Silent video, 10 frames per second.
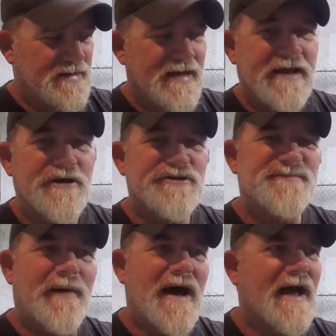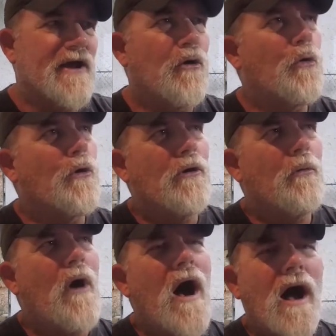He goes by
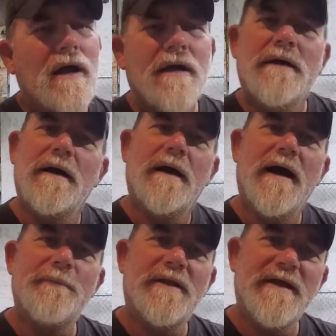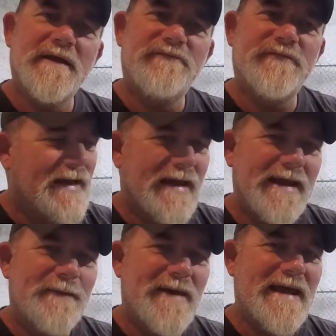Orawok, I believe, and
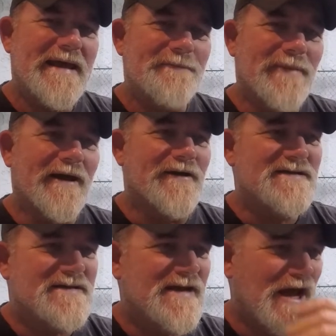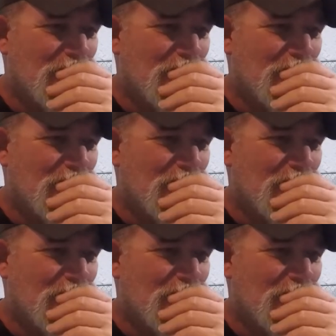he may get embarrassed.